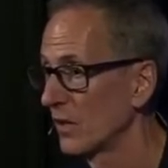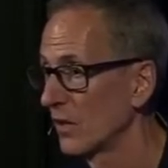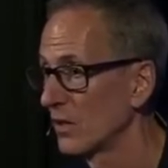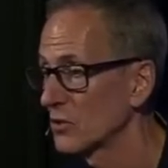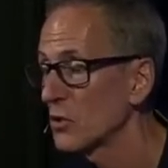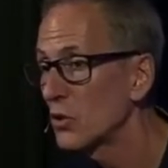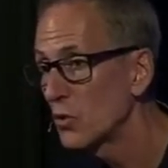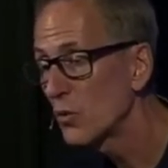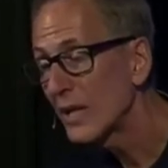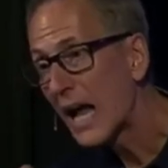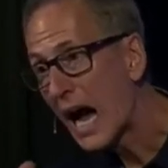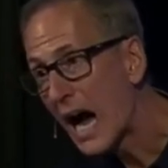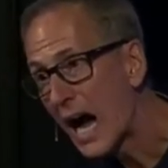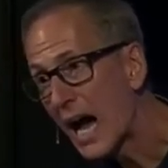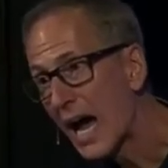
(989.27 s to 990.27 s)
So you and
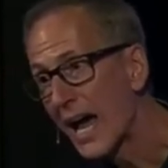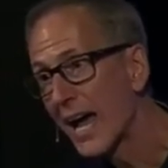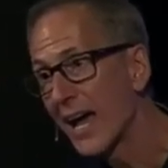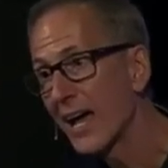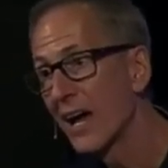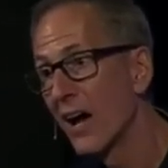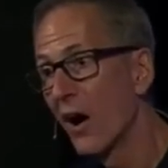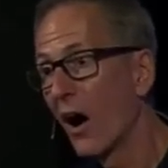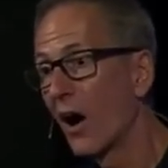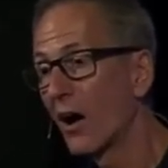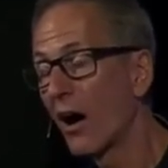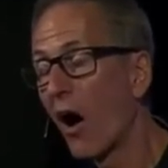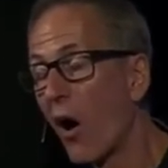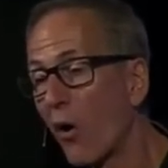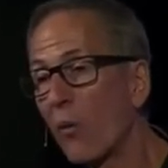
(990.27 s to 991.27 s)
I,
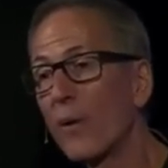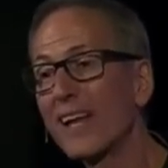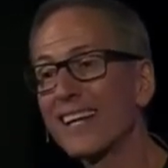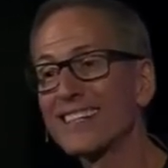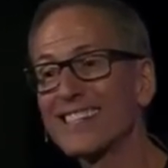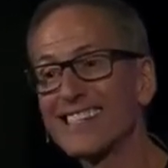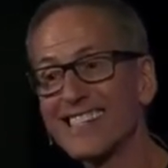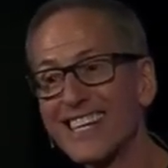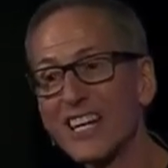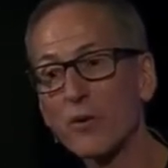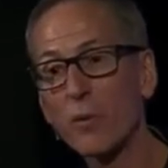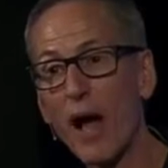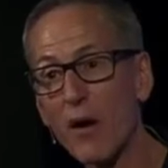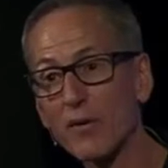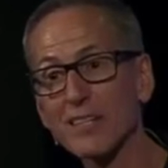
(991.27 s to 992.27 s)
all we can see
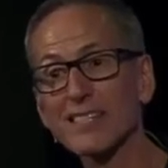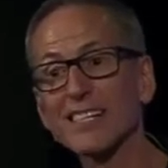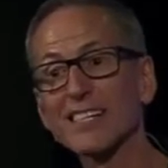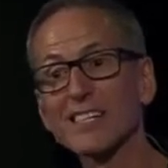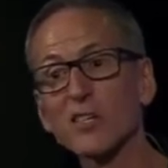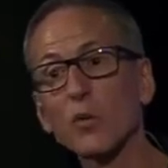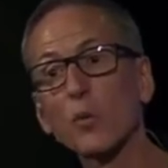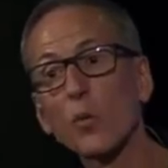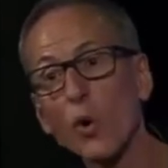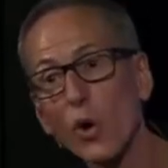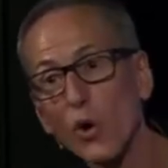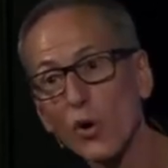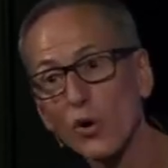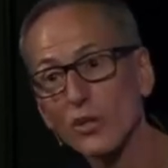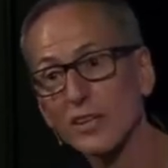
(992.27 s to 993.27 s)
around us is the
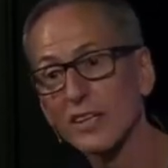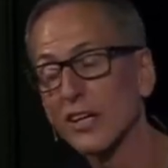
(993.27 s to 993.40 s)
world,